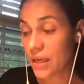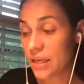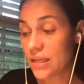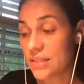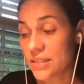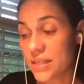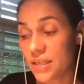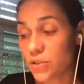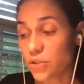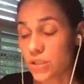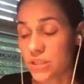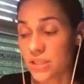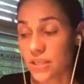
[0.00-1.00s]
It is
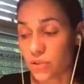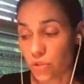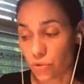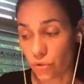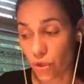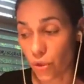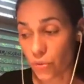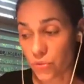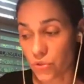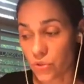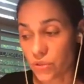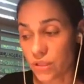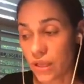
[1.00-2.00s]
interesting to
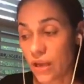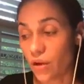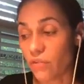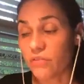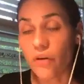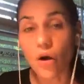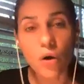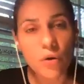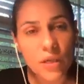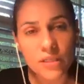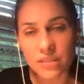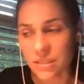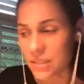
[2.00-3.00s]
note that of all
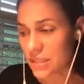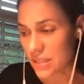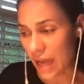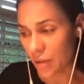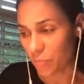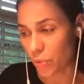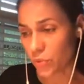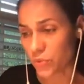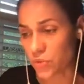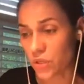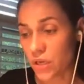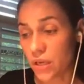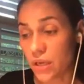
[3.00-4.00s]
his
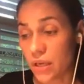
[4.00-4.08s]
disciples,